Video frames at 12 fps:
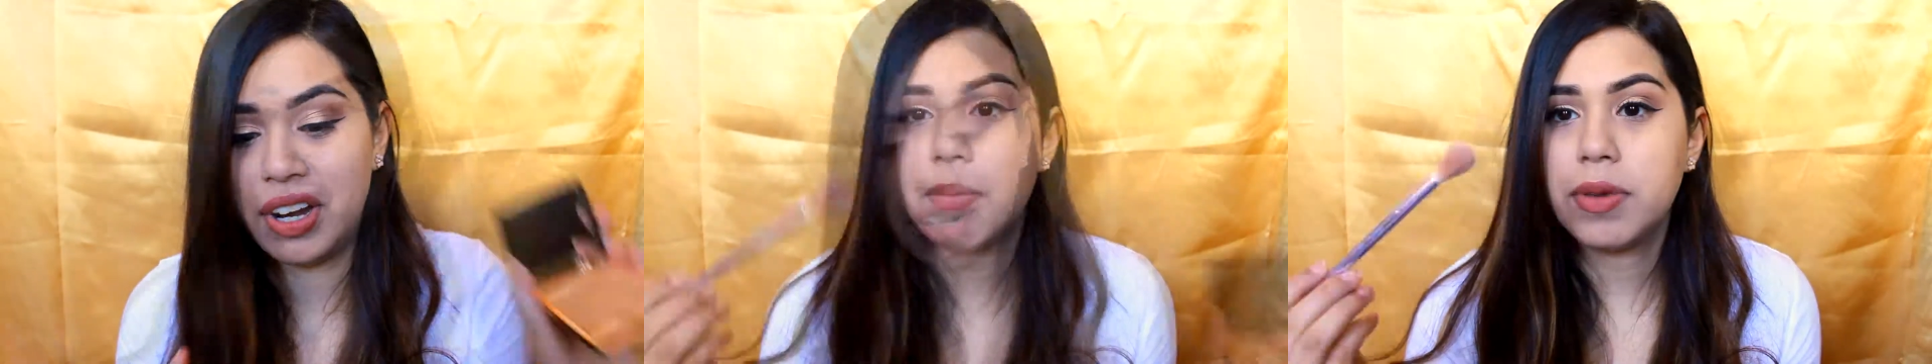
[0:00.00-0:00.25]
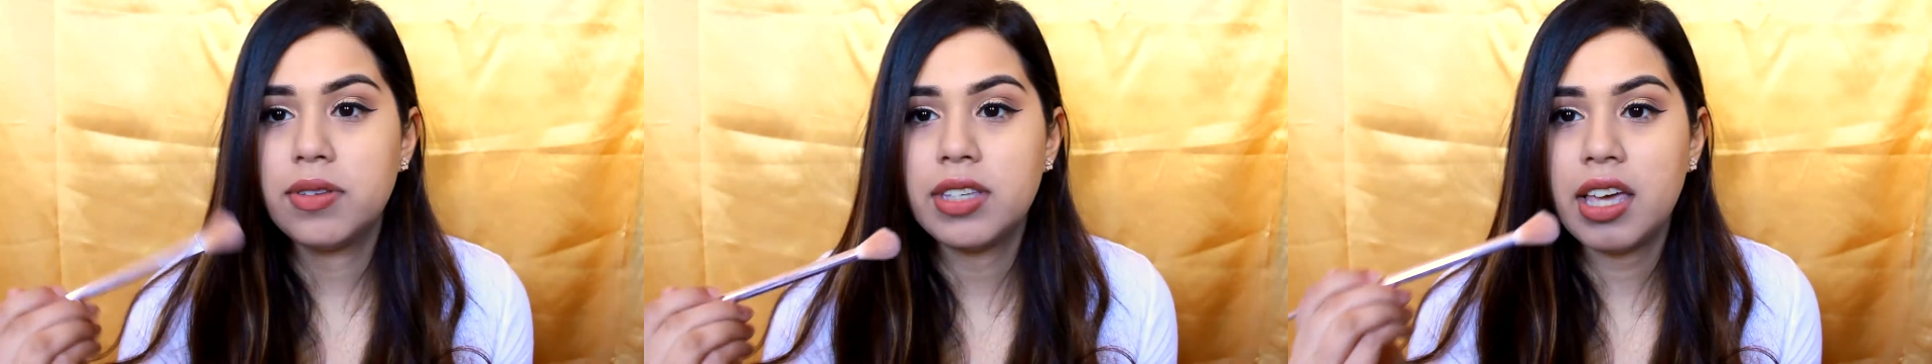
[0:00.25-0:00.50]

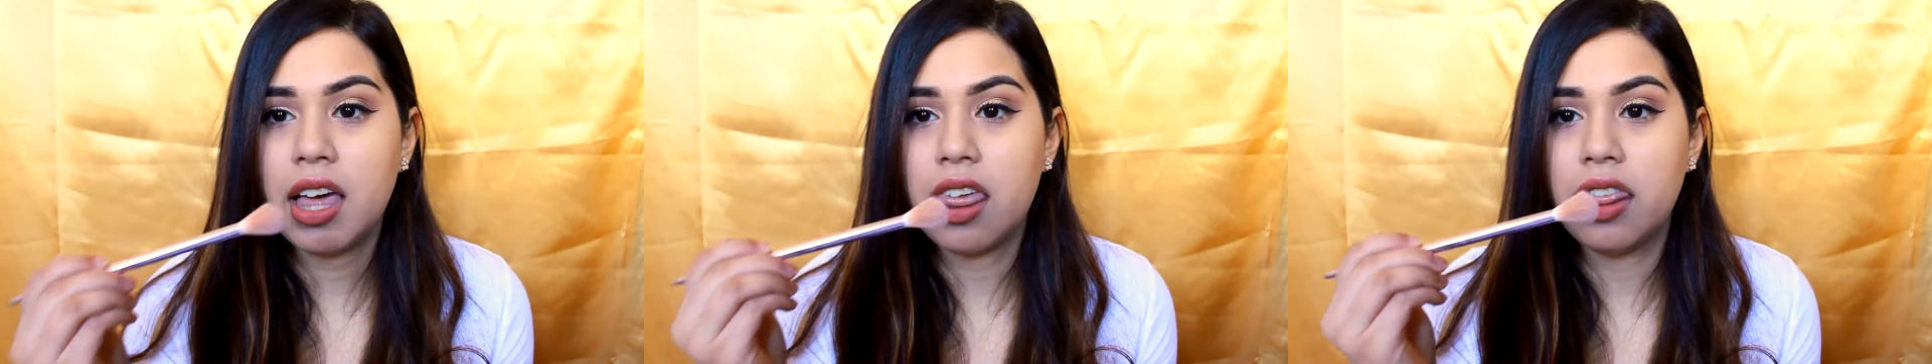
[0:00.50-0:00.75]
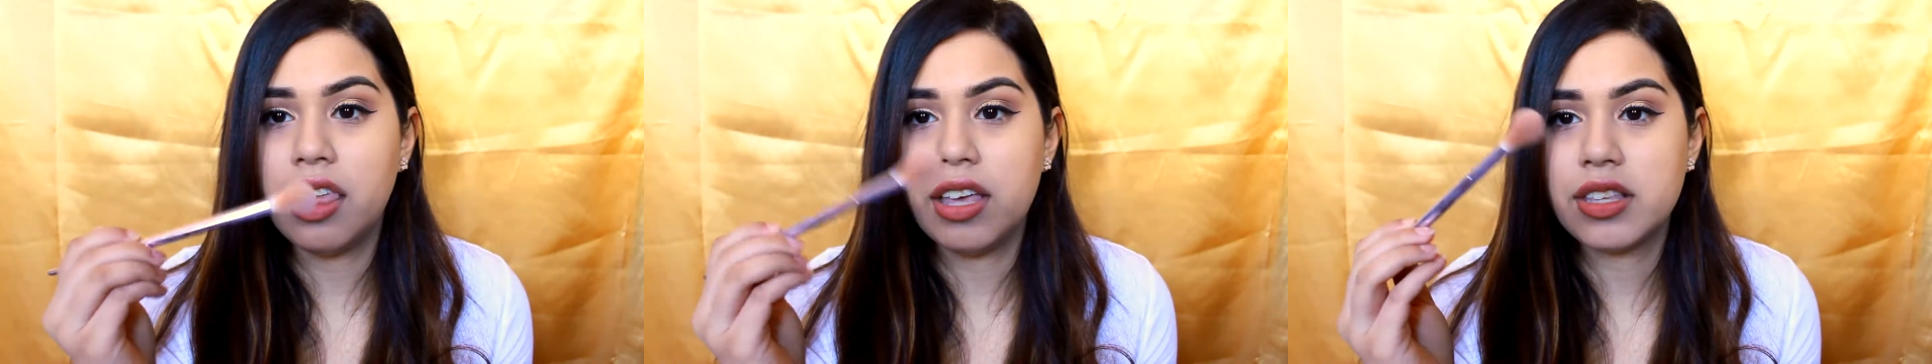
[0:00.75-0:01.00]
I'm using
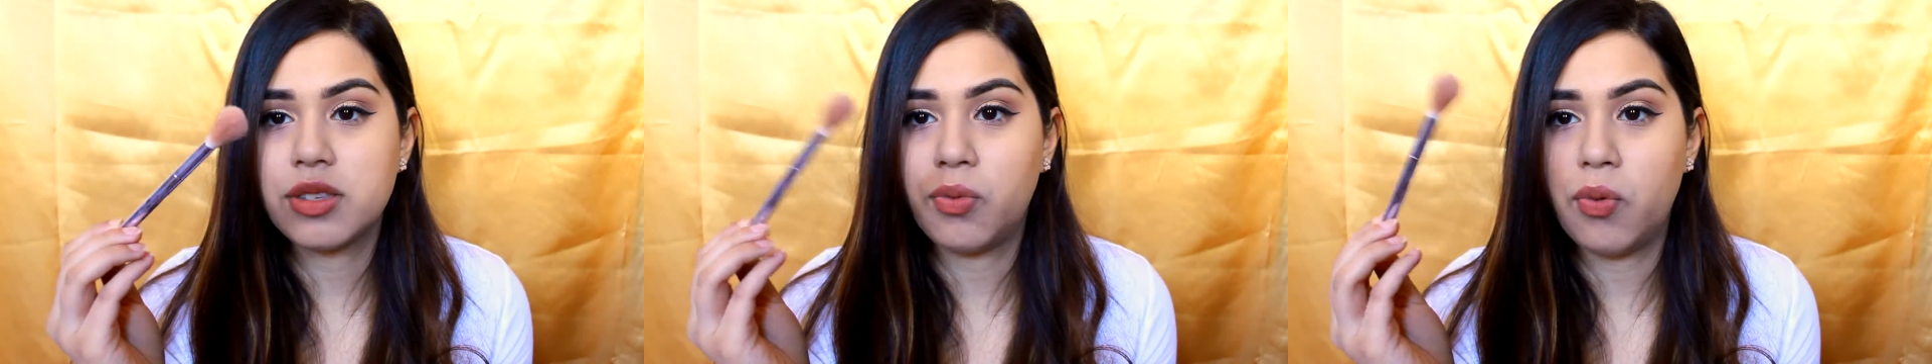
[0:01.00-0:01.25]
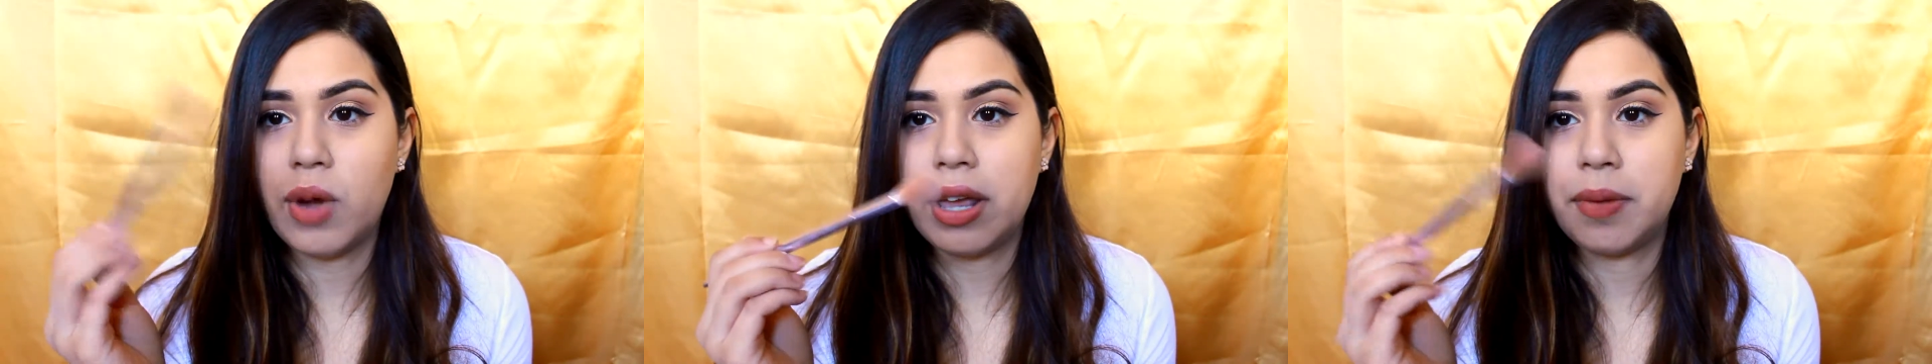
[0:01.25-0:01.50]
this
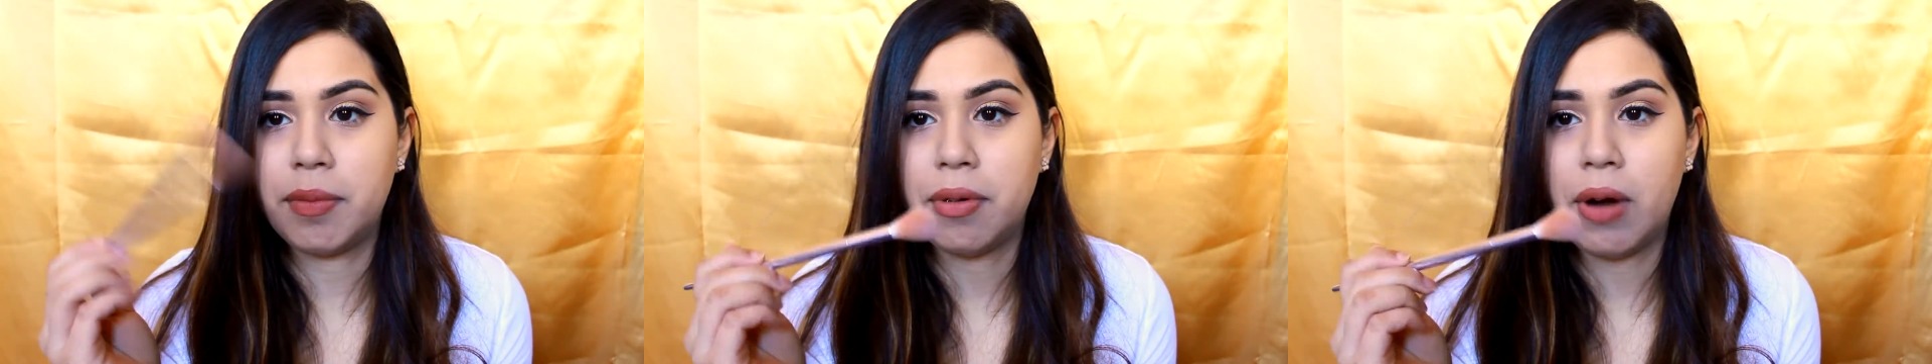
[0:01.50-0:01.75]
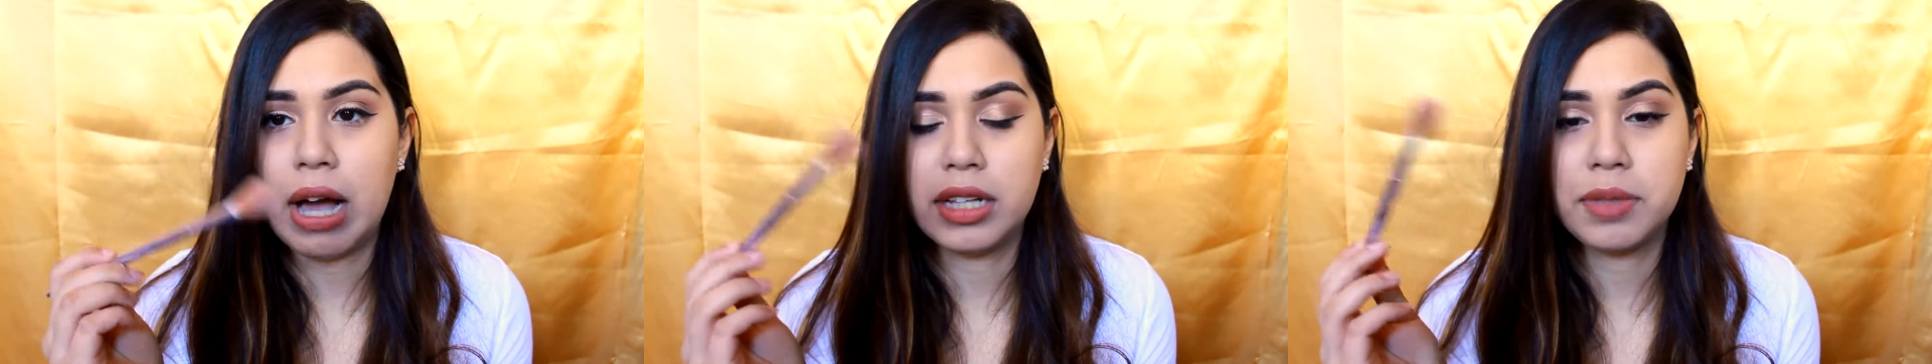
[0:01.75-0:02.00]
Wet n
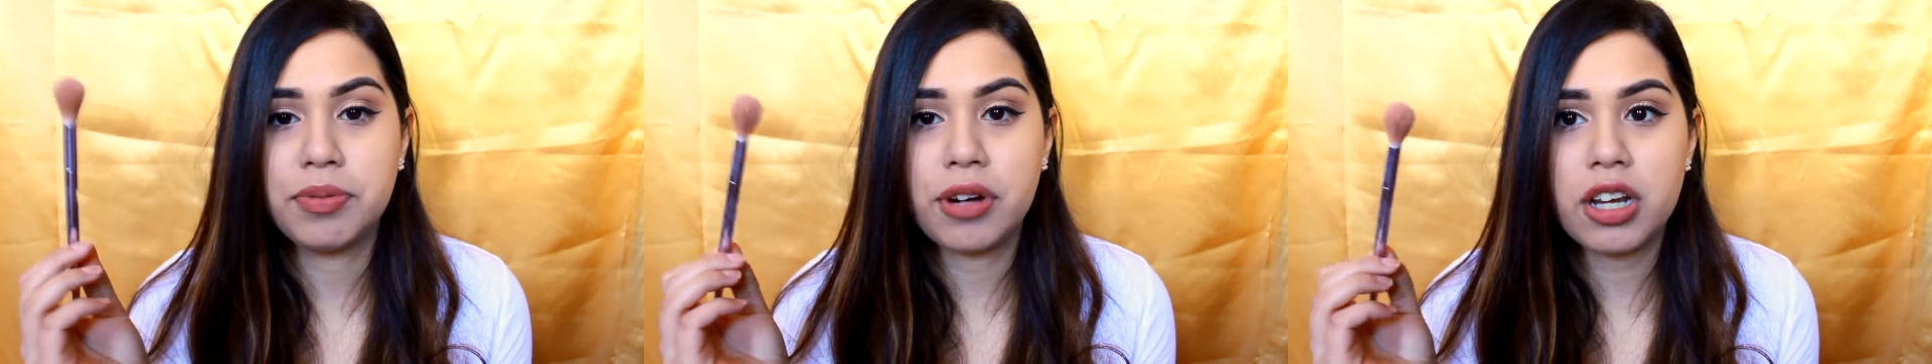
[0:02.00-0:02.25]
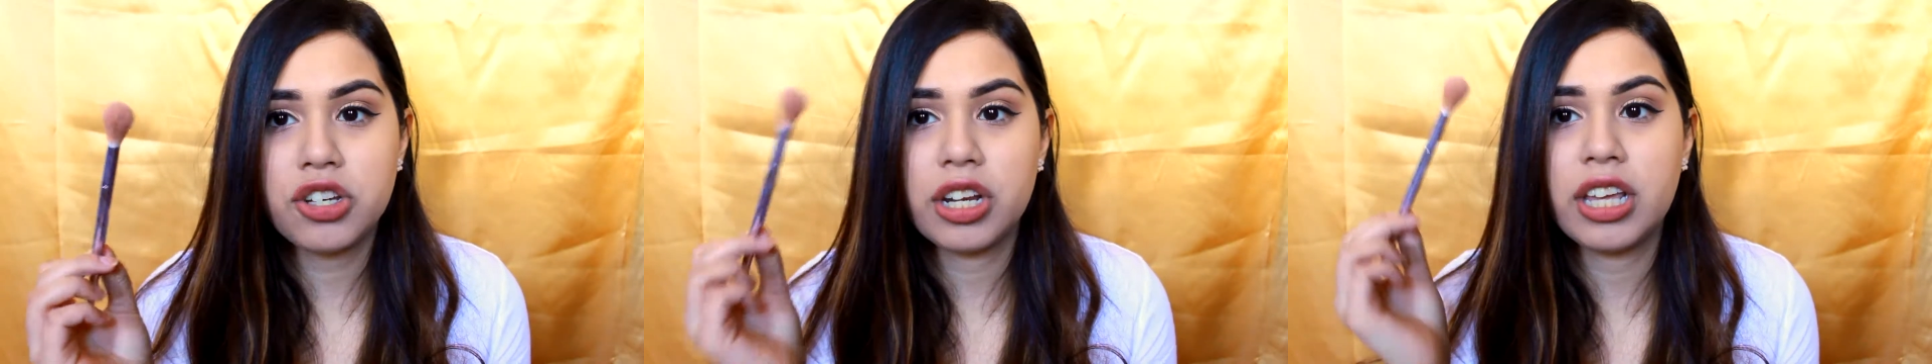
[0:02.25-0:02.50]
Wild brush.